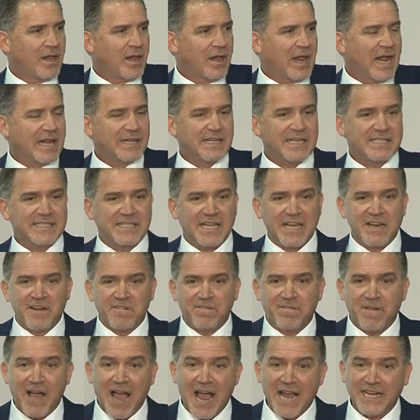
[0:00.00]
And they say, in
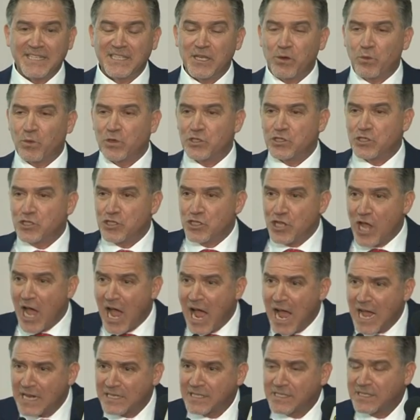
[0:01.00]
fact, it was
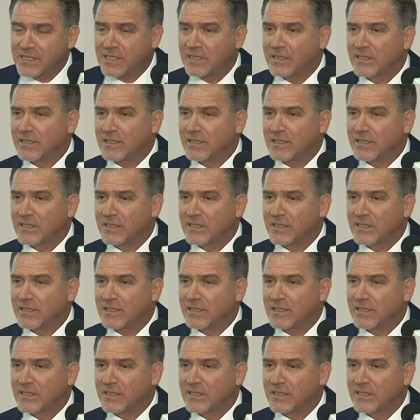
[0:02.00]
not